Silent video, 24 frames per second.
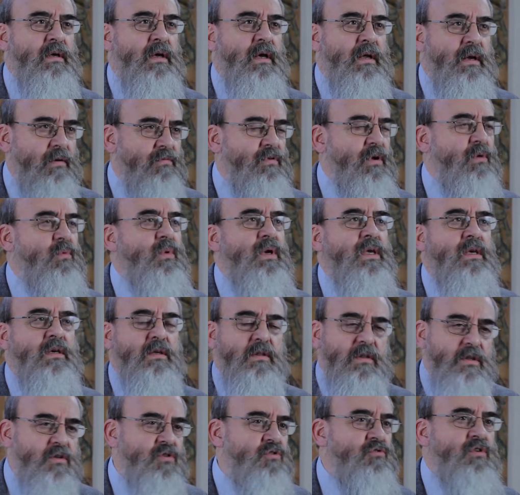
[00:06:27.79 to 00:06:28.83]
and every week
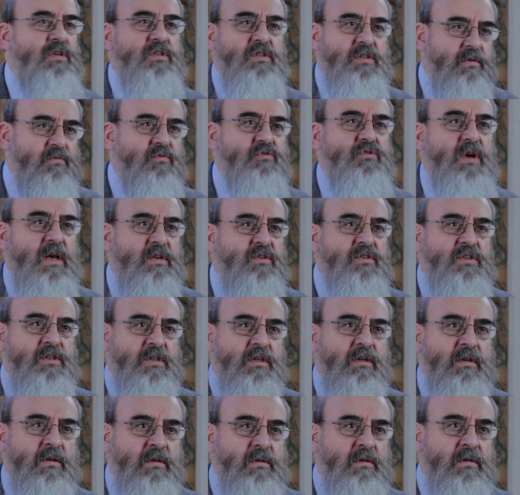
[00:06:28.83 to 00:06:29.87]
in the streets of
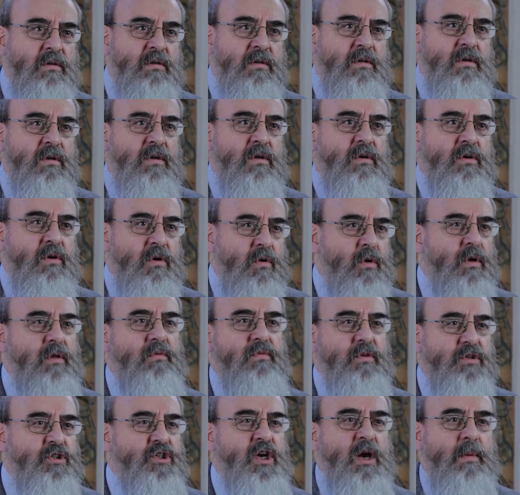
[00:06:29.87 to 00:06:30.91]
Dresden calling
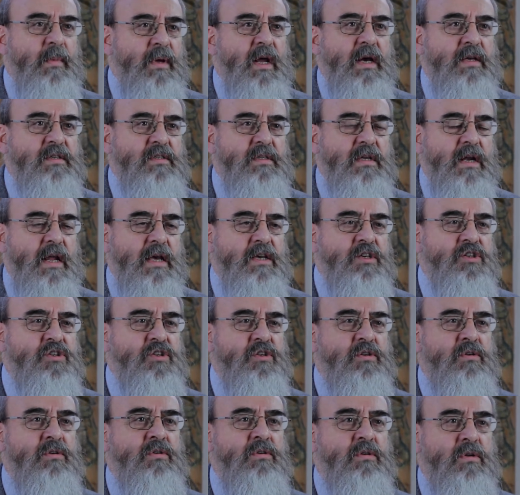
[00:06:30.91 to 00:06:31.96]
for German
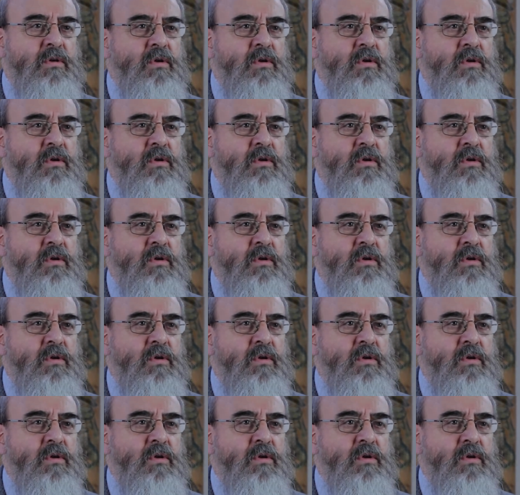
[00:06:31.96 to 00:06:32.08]
isolation